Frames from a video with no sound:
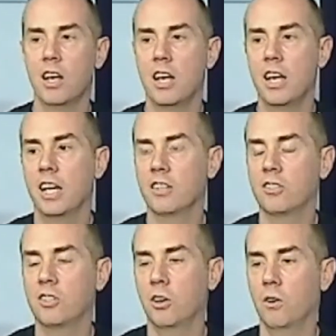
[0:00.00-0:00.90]
And
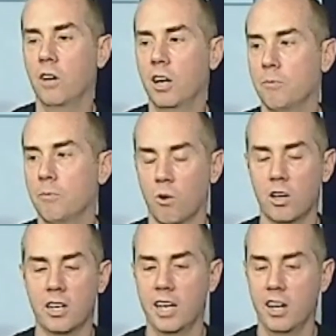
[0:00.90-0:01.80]
so I'm
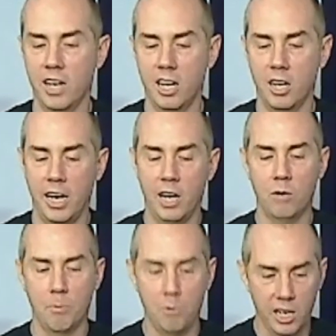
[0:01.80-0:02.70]
working out how do I
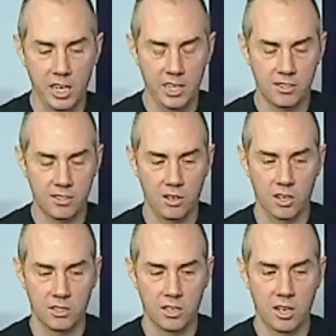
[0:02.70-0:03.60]
play these
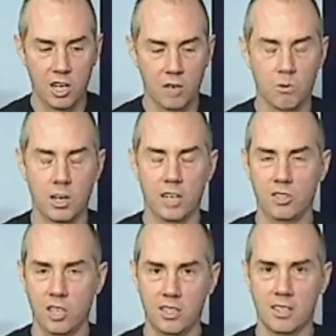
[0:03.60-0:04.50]
songs where it
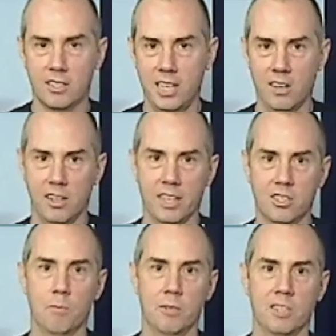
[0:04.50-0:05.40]
doesn't sound like
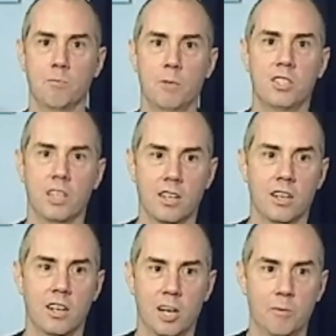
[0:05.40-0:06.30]
something's missing.
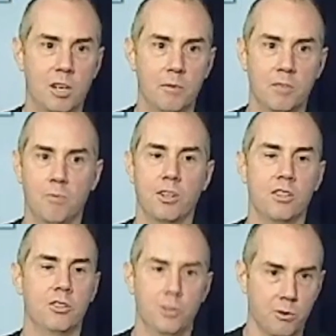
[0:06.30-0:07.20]
I'm coming up with
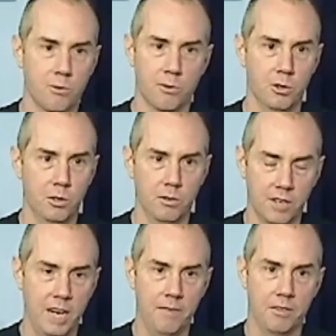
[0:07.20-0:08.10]
new grooves and
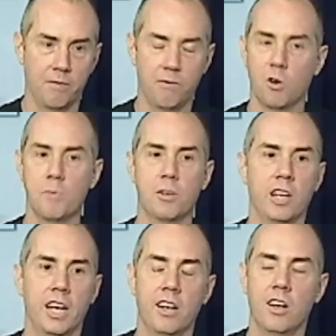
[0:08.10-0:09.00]
having to
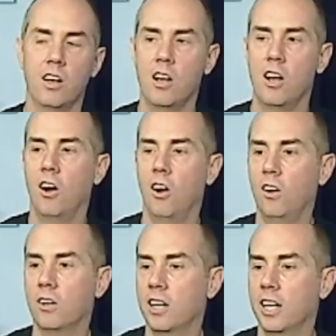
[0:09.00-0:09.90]
formulate all
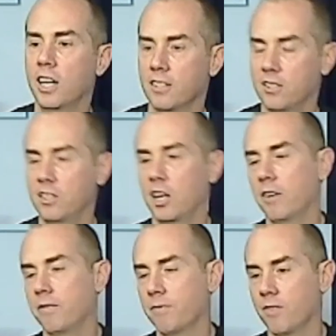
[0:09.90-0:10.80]
kinds of stuff.
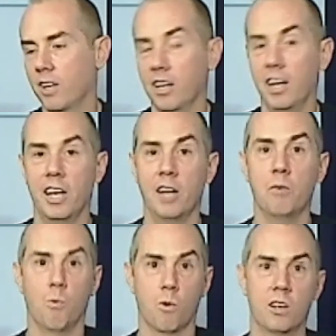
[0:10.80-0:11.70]
And I
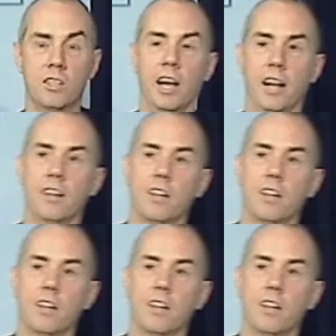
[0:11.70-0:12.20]
worked at it.